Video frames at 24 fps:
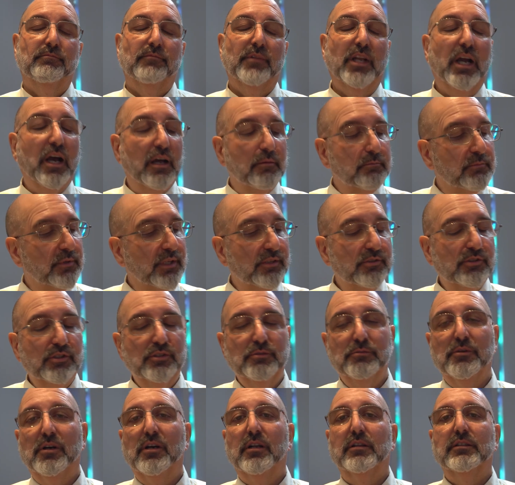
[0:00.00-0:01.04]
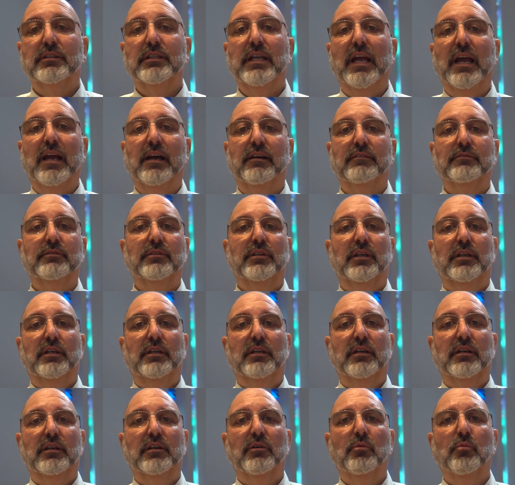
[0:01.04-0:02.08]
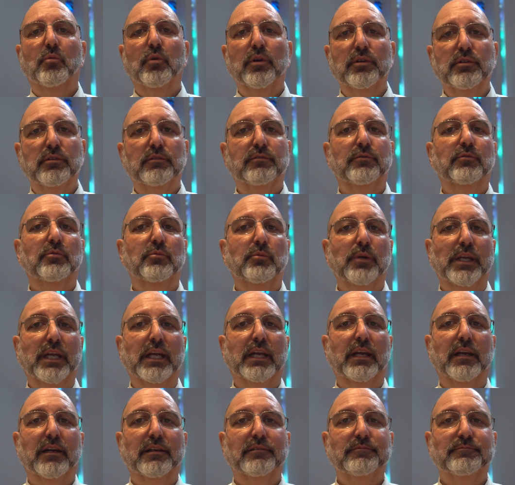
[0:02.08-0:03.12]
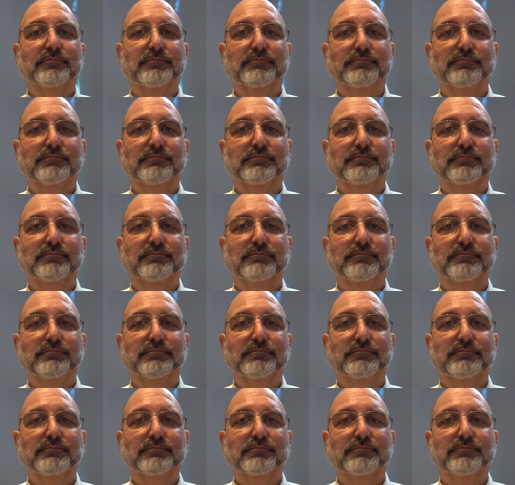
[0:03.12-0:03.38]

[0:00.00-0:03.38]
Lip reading: God bless you all, and have a wonderful week.